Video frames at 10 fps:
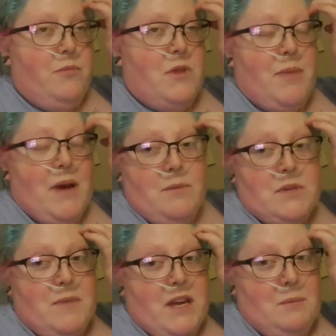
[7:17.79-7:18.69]
The pain was
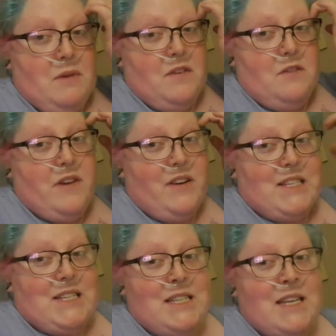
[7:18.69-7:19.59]
making me feel very
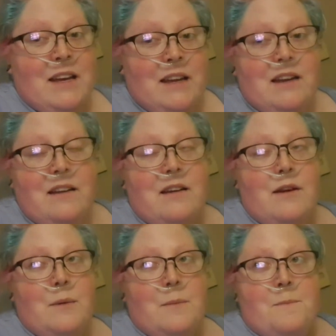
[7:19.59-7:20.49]
sick.
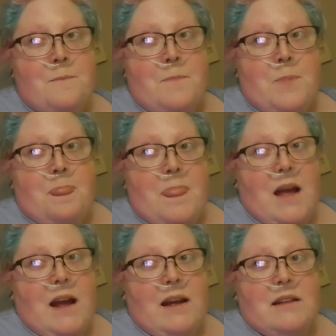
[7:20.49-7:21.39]

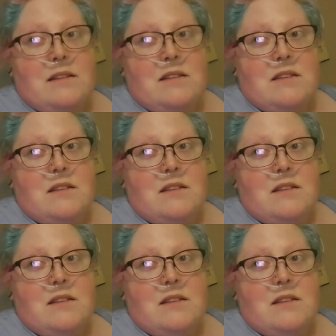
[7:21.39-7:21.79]
And